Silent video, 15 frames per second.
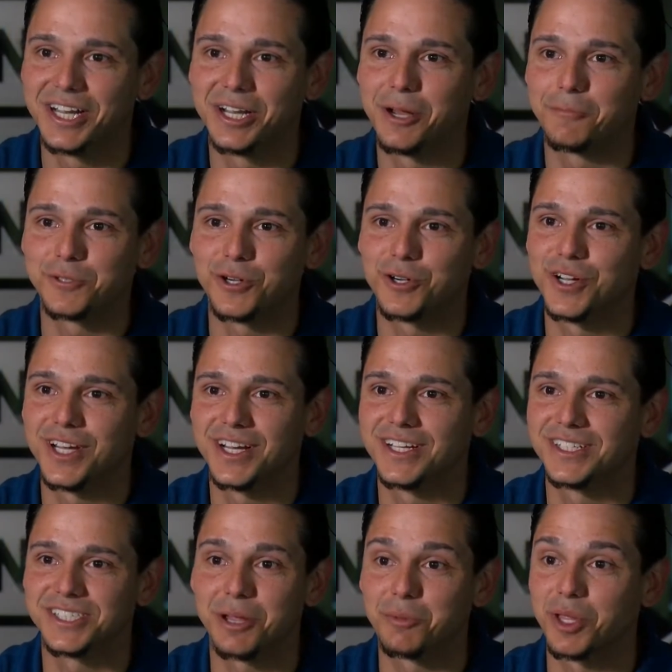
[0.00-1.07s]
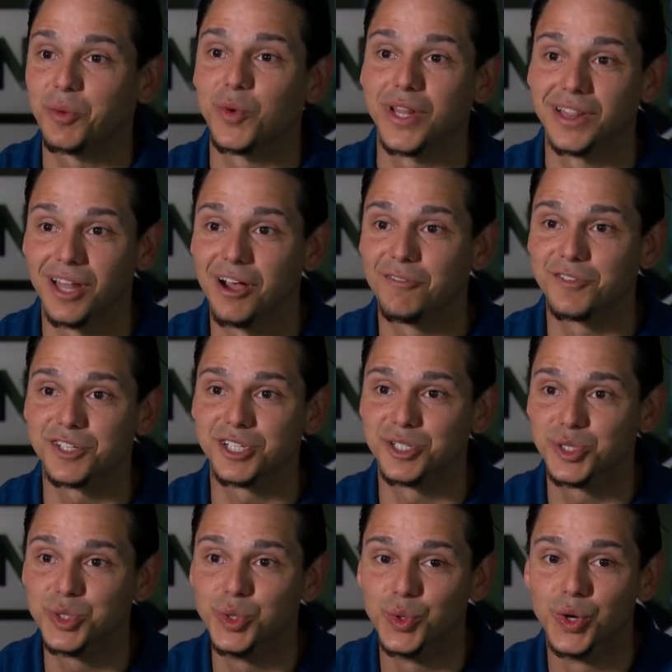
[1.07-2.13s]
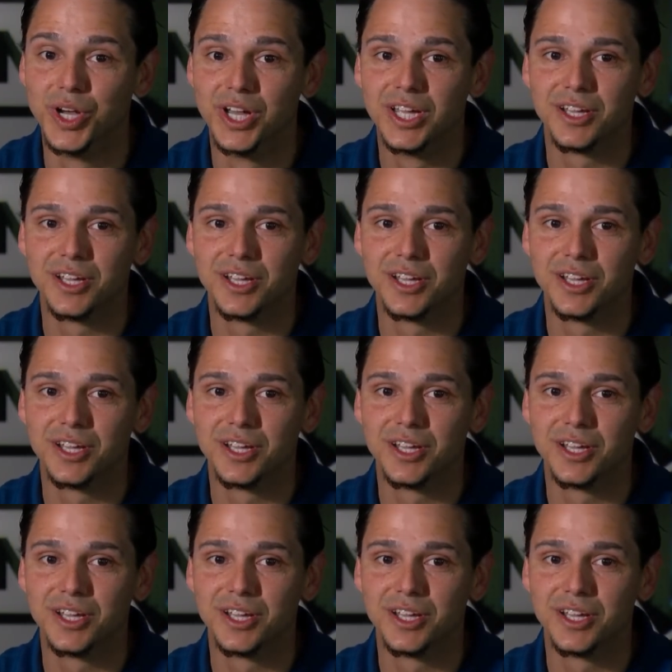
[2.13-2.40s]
ended up turning into something we love to do.